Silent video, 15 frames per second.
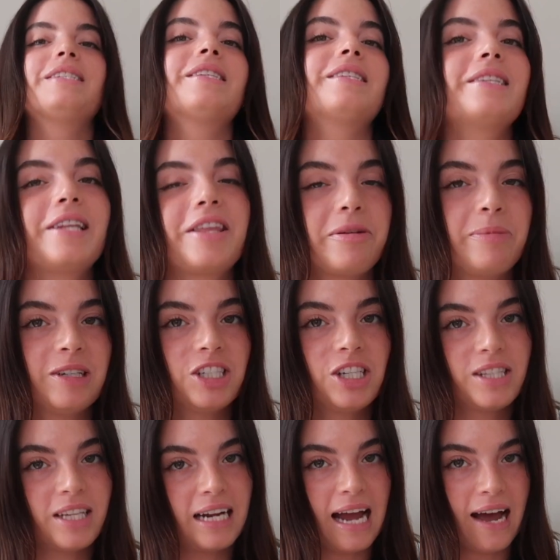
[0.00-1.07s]
is another
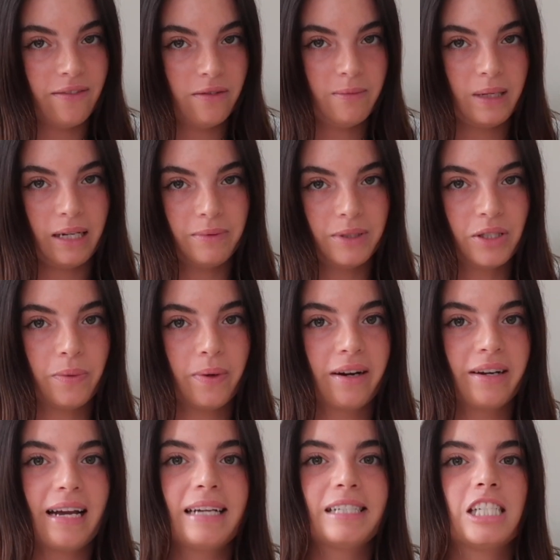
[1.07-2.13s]
purchase that I haven't been able to wear
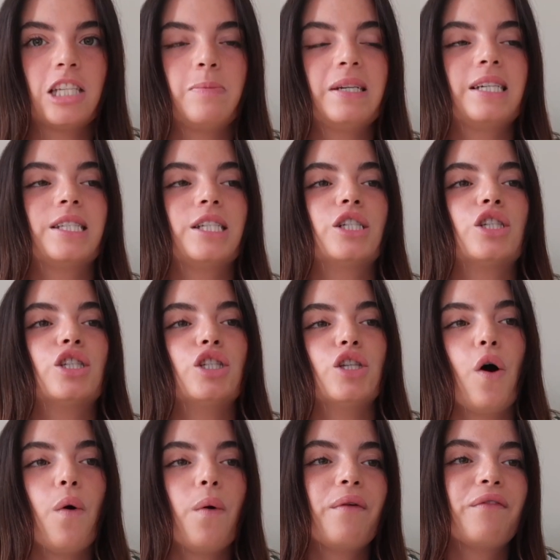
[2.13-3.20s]
yet just because it is
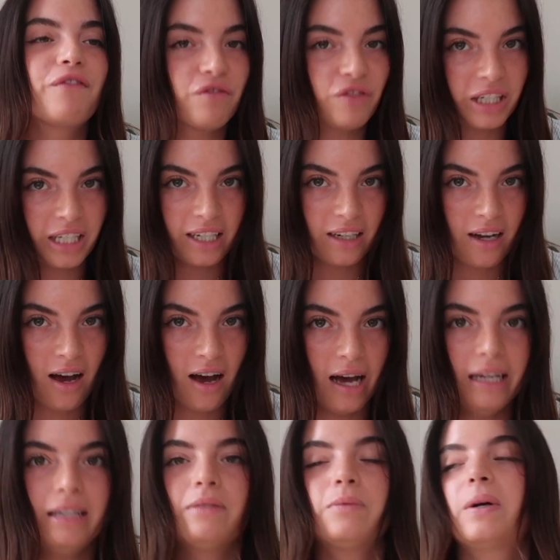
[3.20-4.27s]
so freaking
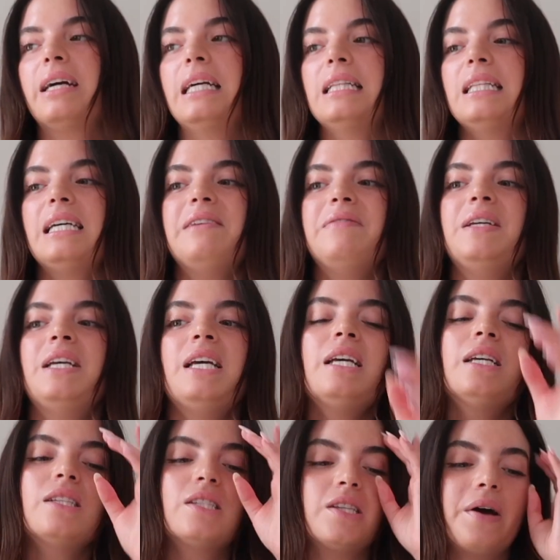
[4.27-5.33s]
hot where I live.
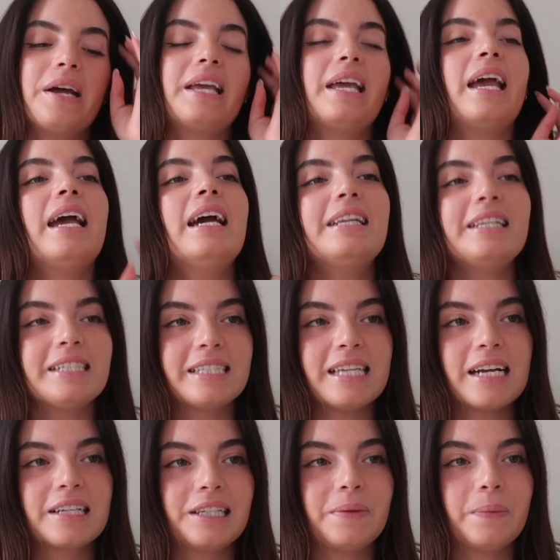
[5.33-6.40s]
So I can't
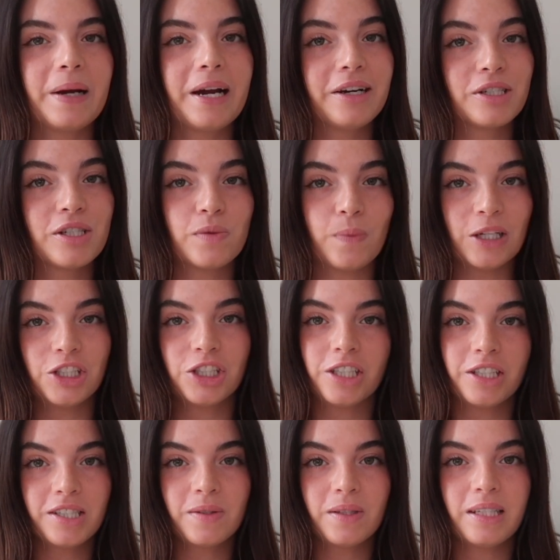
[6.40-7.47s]
exactly wear
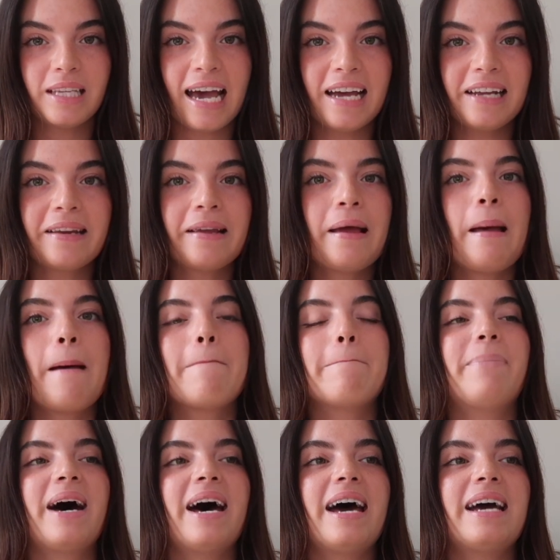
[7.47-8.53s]
sweatshirts yet,
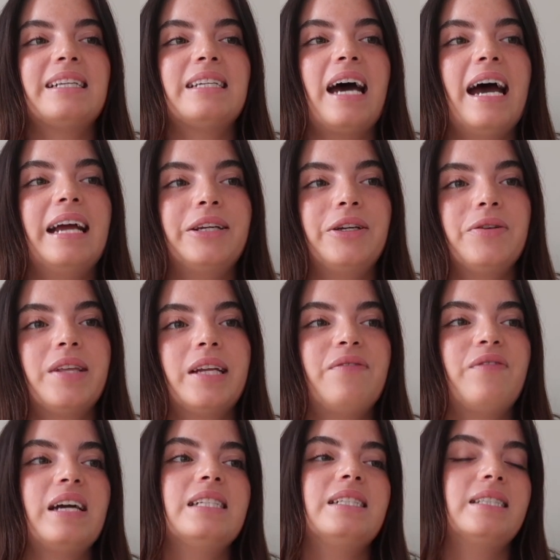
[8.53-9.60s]
but I knew that
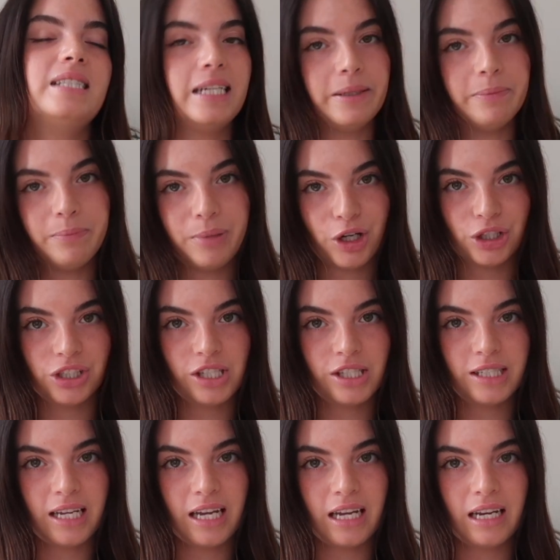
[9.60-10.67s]
if I didn't
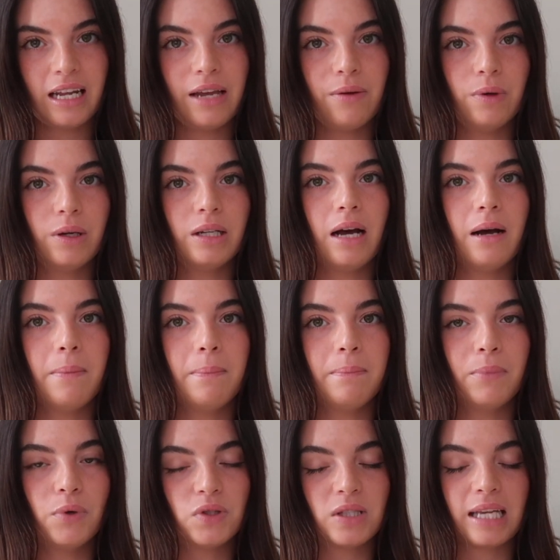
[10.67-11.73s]
purchase it, it would
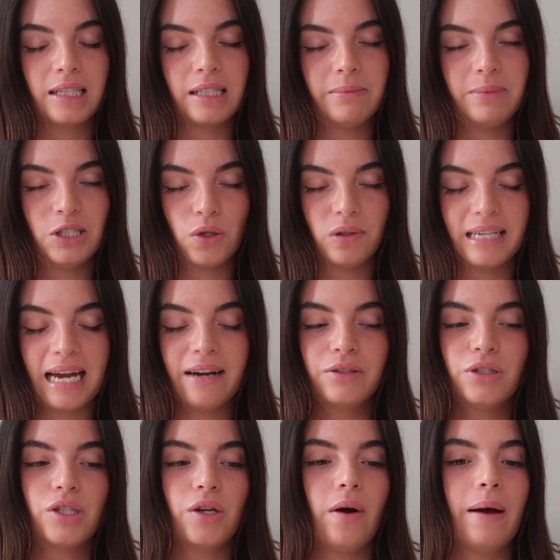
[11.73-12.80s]
most likely be sold
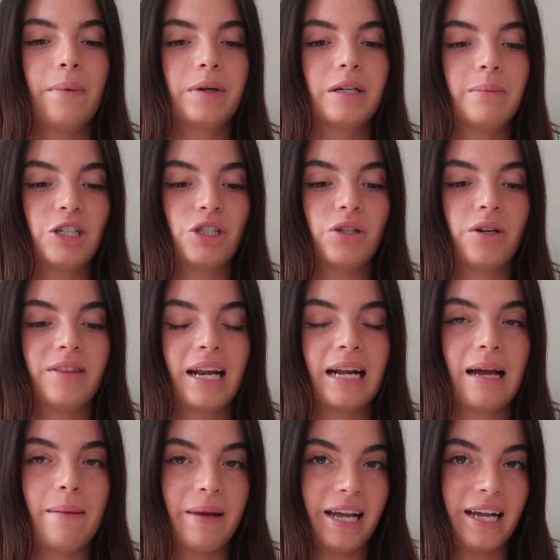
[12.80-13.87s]
out, so I wanted to make sure that I
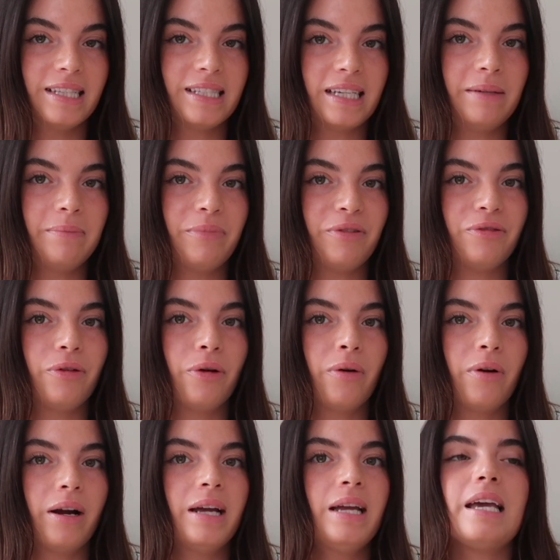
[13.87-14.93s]
got my hands on it
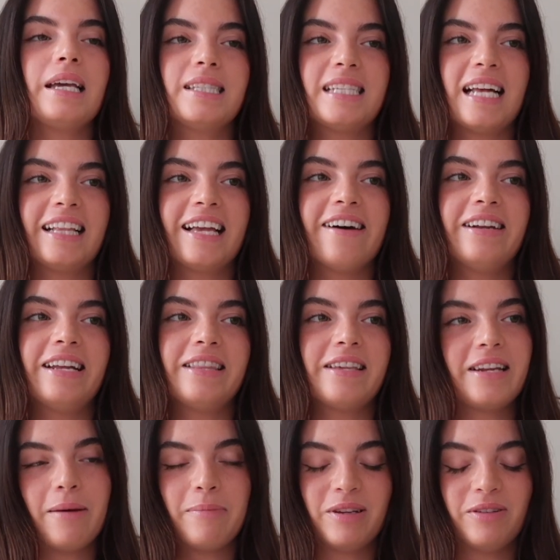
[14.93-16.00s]
before it could sell out and
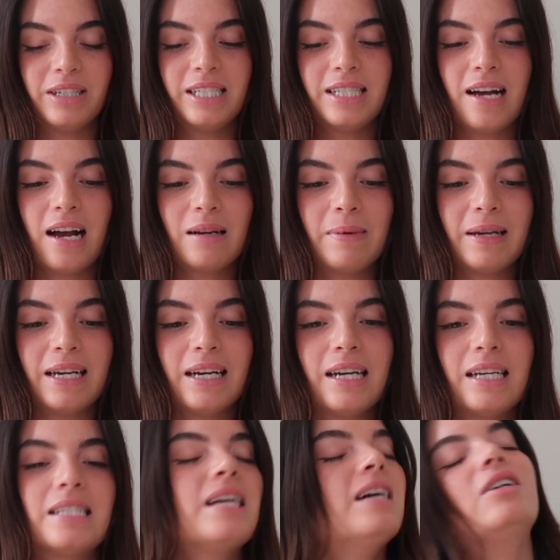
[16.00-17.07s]
then not be restocked,
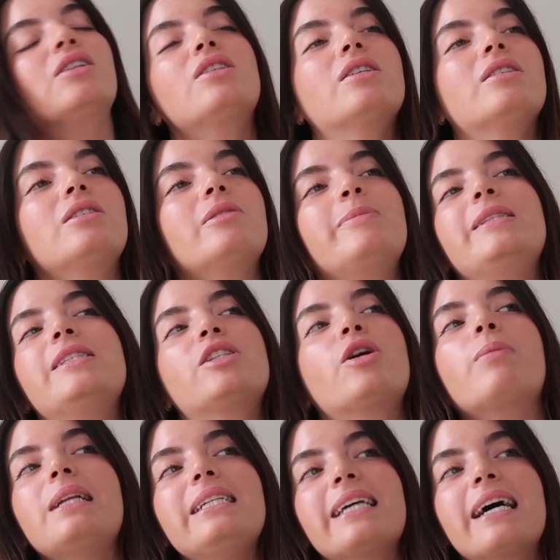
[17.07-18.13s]
because there's been so
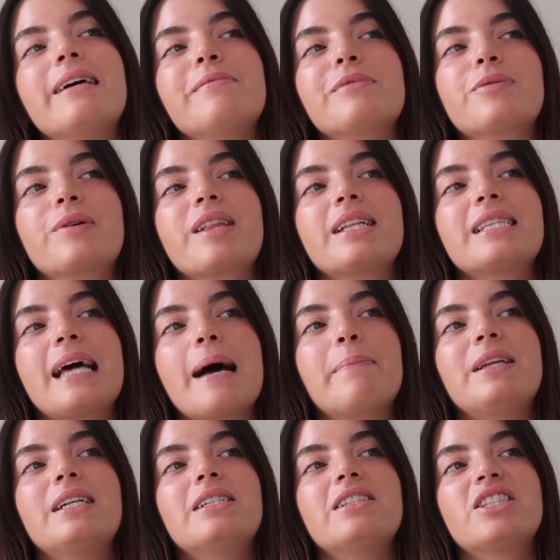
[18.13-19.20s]
many times where that's
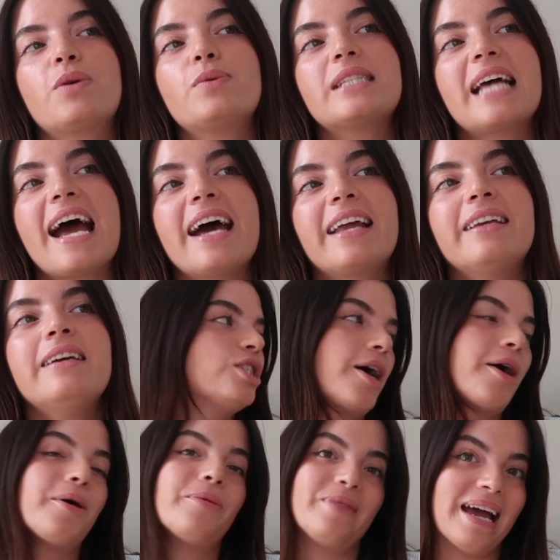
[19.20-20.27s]
happened and it's so sad.
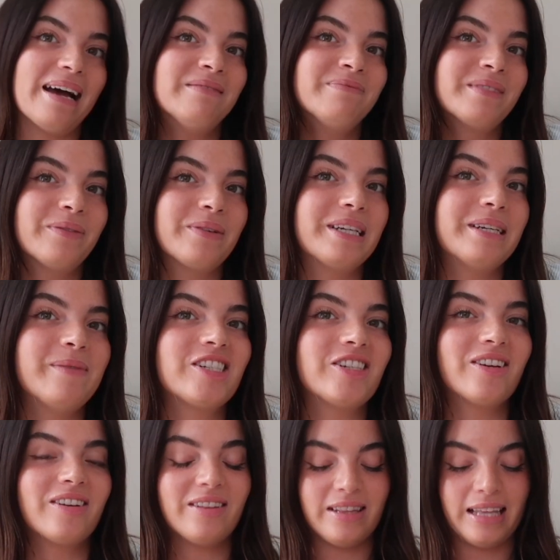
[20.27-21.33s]
So yeah, wanted to make
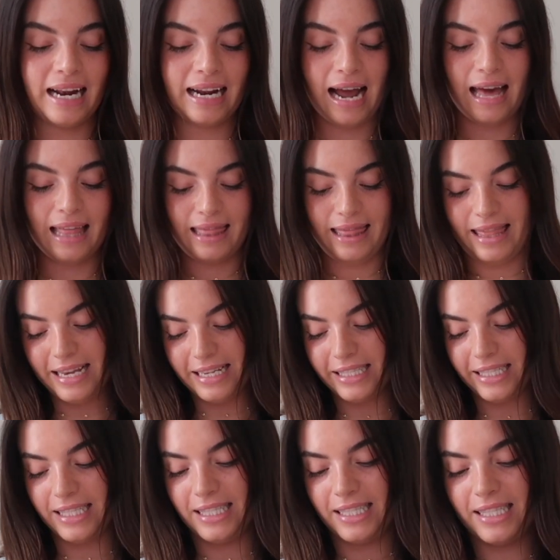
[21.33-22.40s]
sure that I got
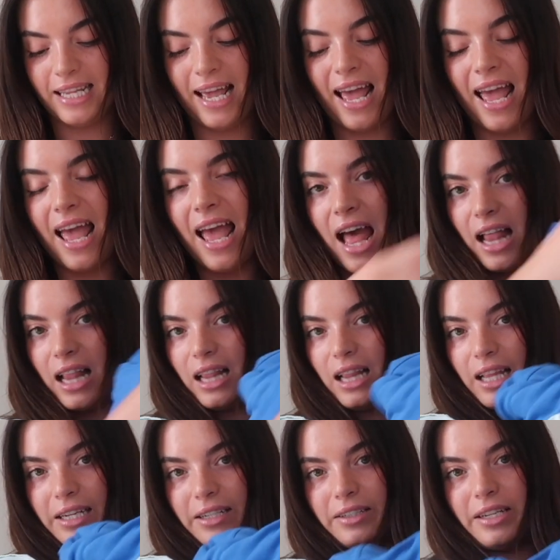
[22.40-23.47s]
this little